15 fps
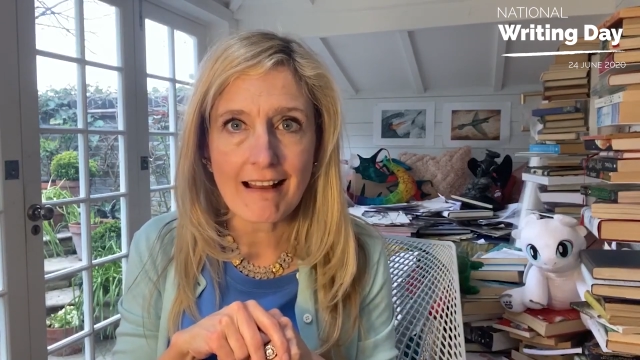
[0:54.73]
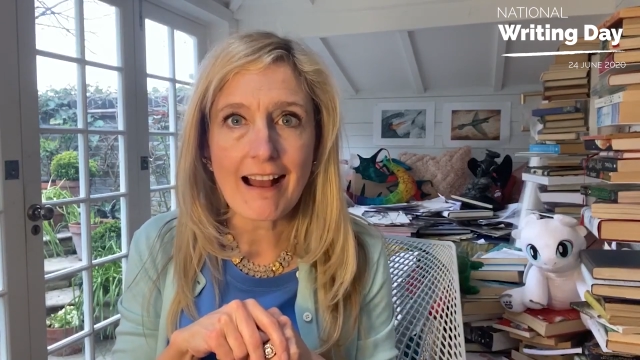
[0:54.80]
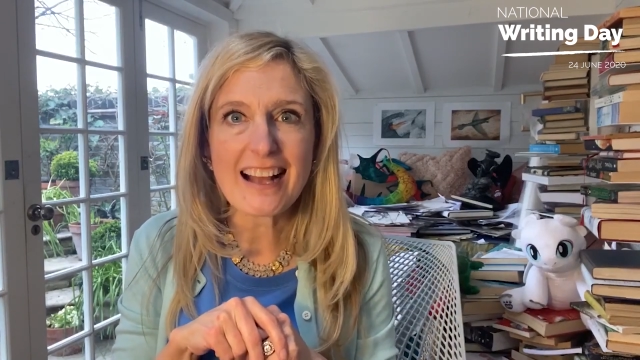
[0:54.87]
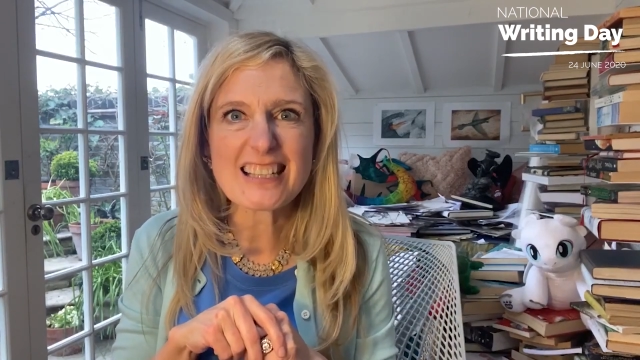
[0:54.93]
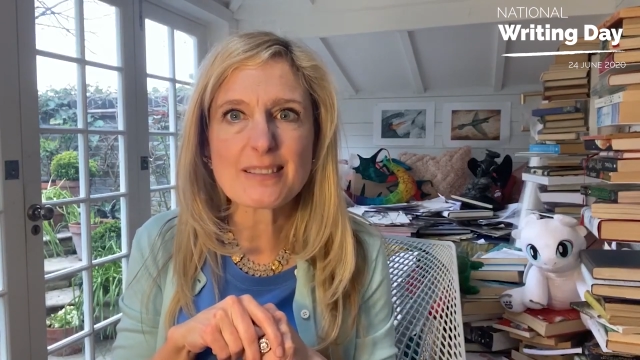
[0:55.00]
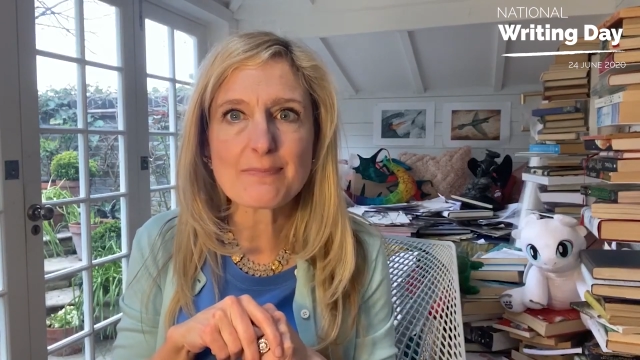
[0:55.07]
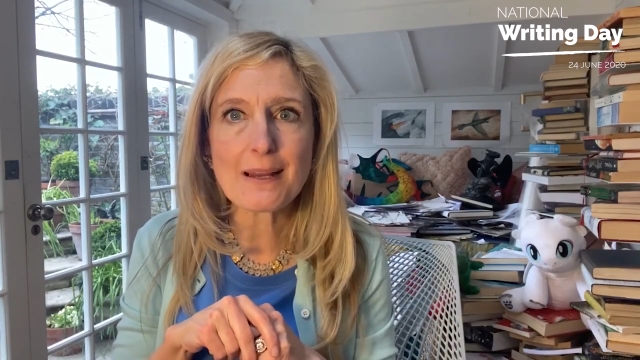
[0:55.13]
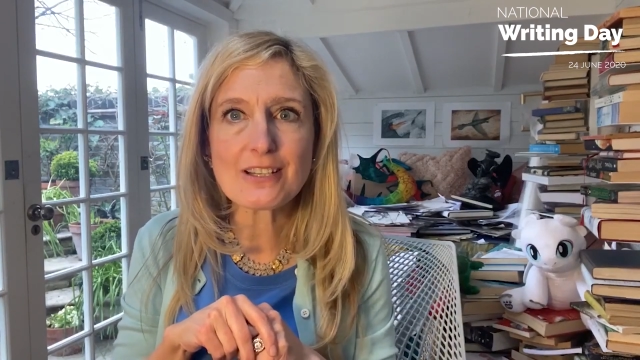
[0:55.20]
A
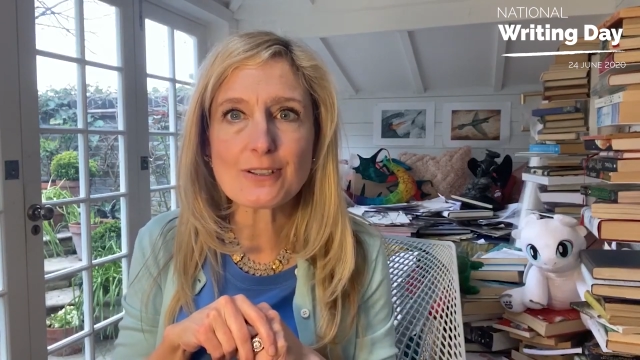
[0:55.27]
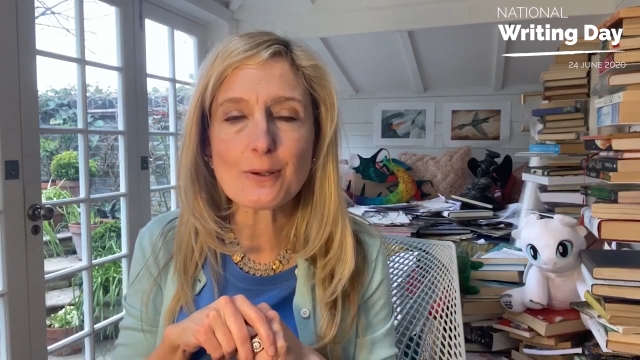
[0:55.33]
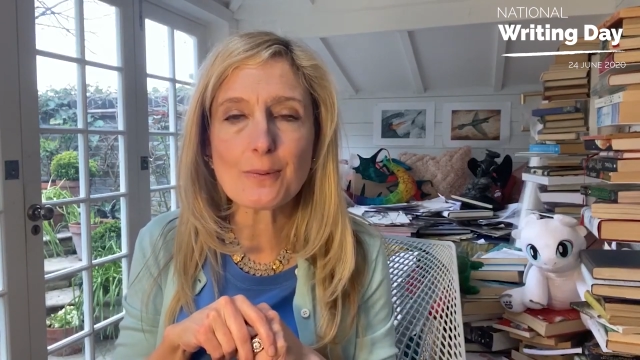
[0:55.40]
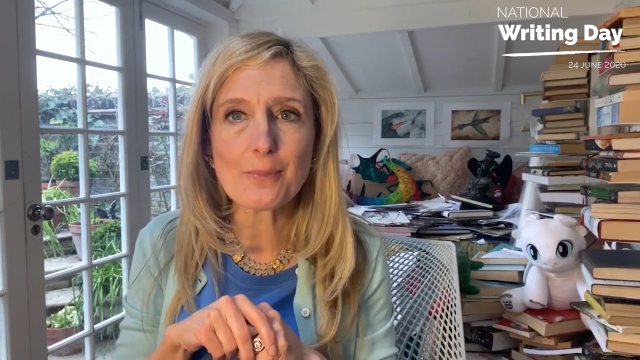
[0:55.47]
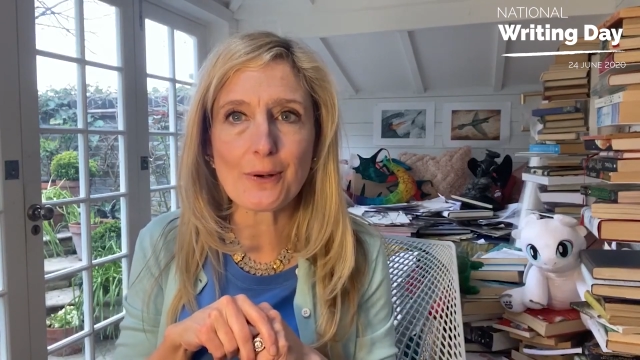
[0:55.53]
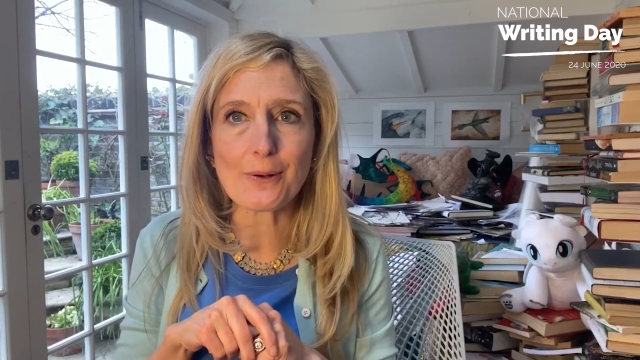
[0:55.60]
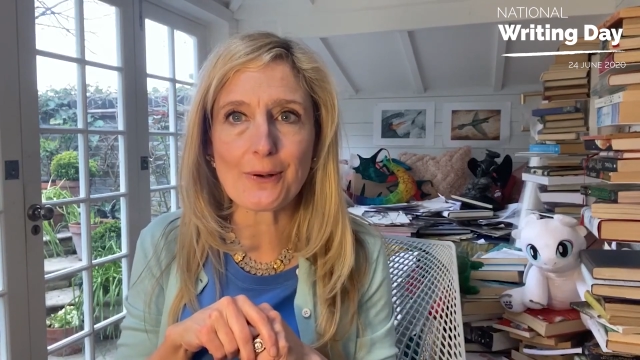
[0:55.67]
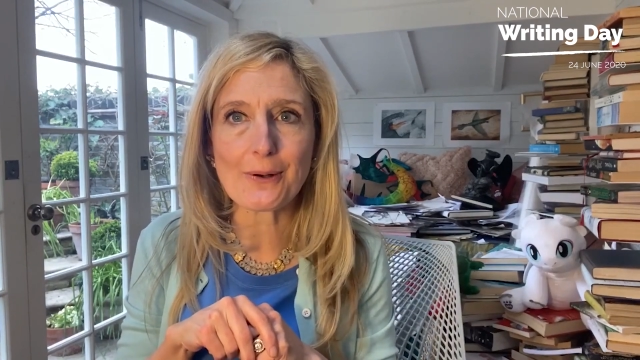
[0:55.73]
special
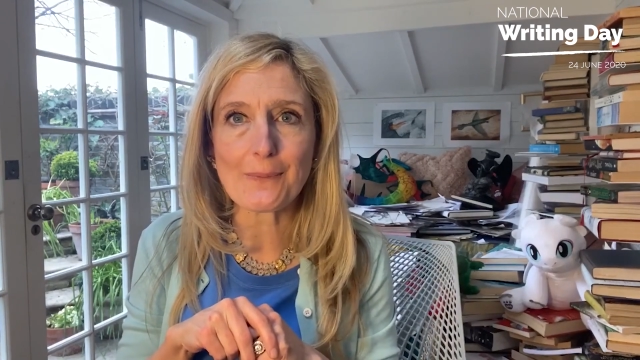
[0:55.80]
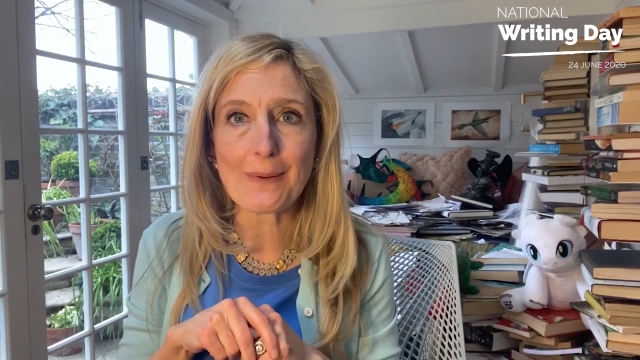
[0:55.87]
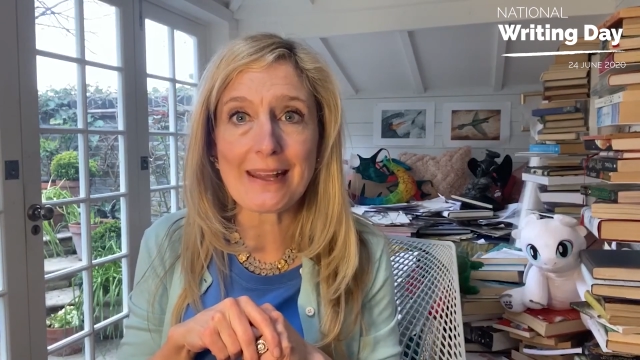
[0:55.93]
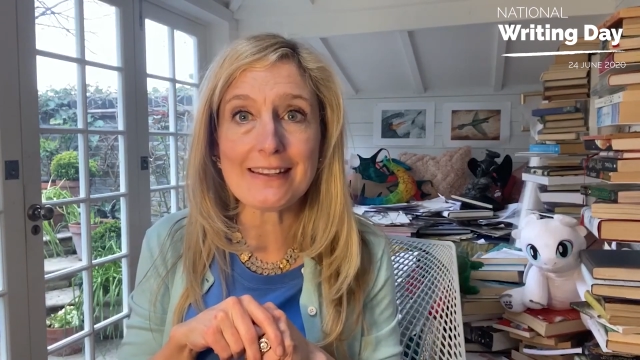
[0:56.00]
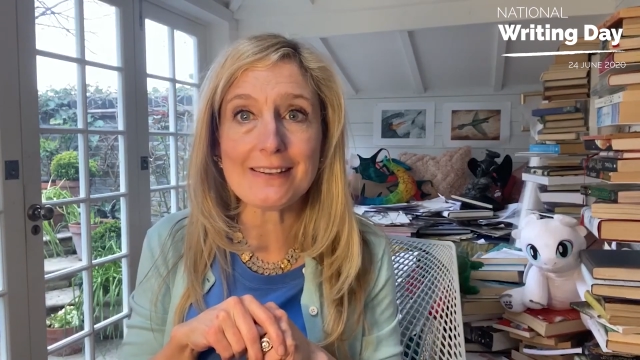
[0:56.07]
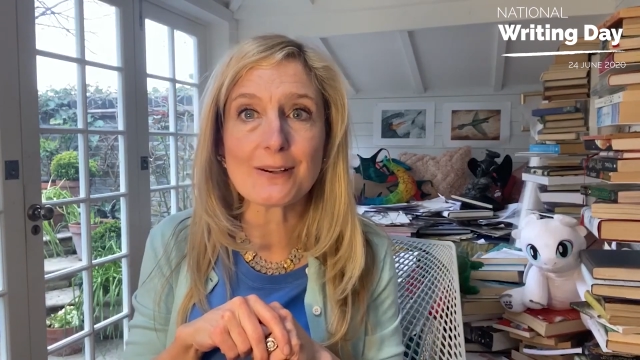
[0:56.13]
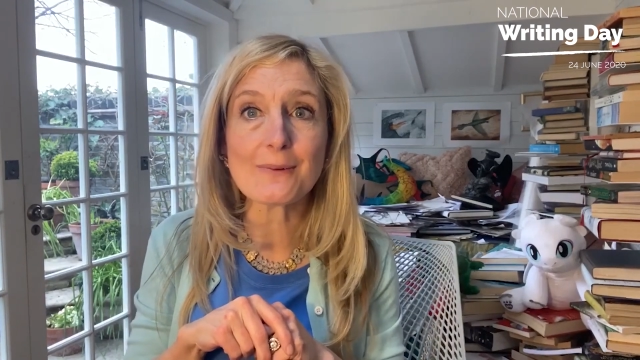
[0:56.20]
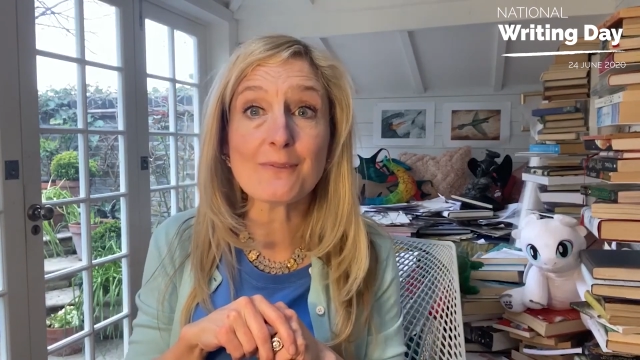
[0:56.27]
book where
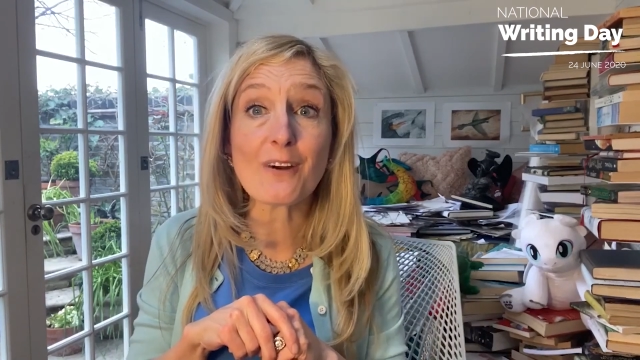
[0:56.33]
you can